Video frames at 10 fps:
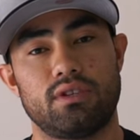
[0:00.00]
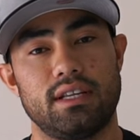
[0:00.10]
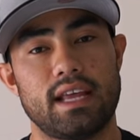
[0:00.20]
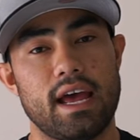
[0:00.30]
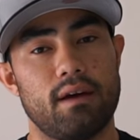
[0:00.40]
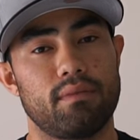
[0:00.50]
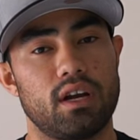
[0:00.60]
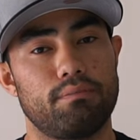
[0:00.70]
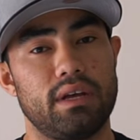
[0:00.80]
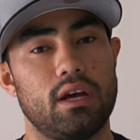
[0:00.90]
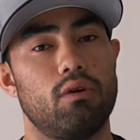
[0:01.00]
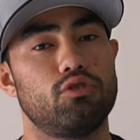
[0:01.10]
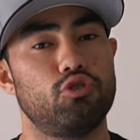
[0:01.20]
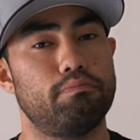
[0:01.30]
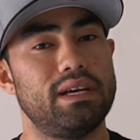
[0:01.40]
today I'm going to be
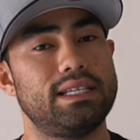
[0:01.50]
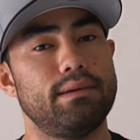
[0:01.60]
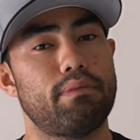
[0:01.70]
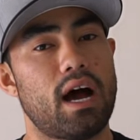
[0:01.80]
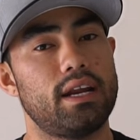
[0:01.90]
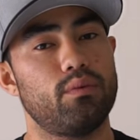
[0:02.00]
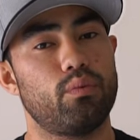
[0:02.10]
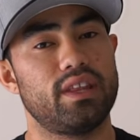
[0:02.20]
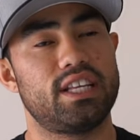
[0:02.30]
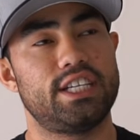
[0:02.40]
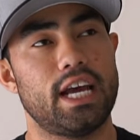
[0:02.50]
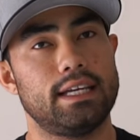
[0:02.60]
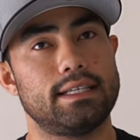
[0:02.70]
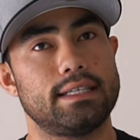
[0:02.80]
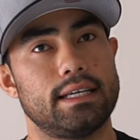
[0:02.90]
going to BusyBody with
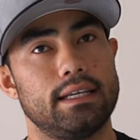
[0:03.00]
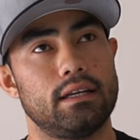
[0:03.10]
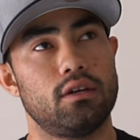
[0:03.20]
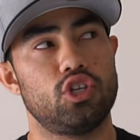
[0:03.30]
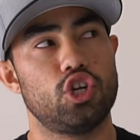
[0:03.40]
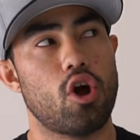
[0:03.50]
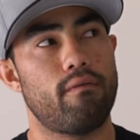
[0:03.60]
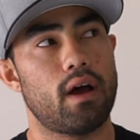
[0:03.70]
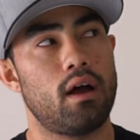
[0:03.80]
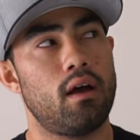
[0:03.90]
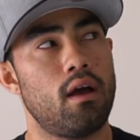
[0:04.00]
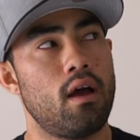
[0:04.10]
Jason, Genova.